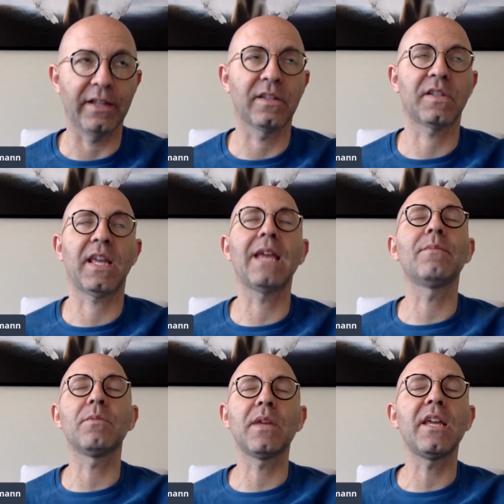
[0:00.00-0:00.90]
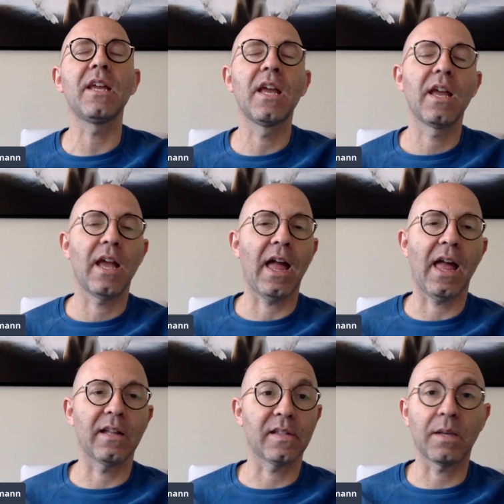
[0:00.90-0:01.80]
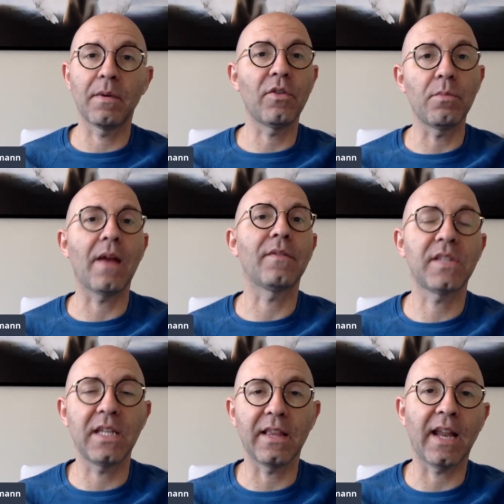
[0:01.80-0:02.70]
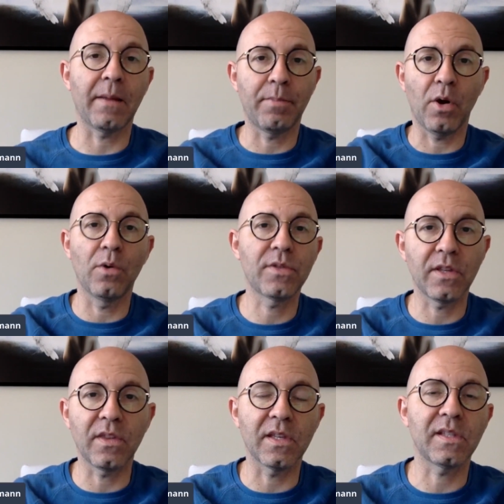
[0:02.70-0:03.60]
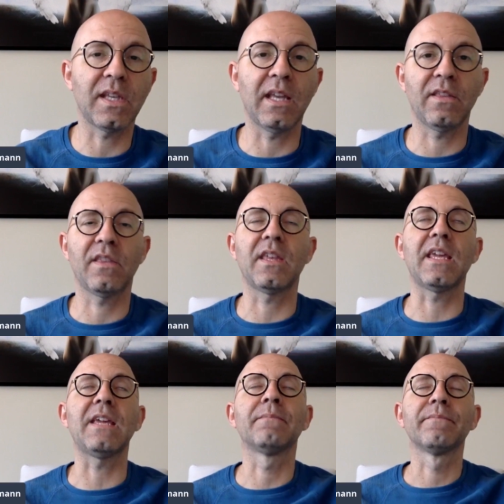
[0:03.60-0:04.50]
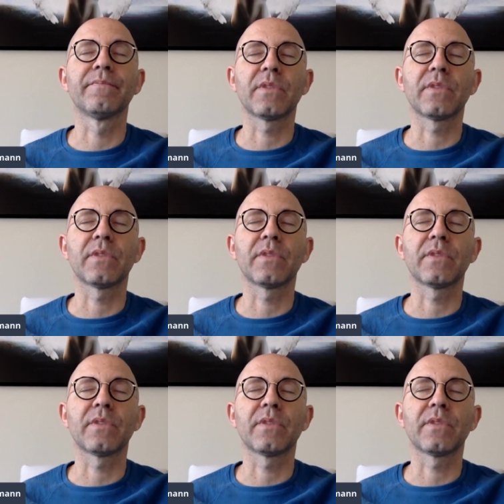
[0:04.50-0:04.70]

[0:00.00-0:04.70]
Like, this came to me, and some of you may have seen it, that I posted this in the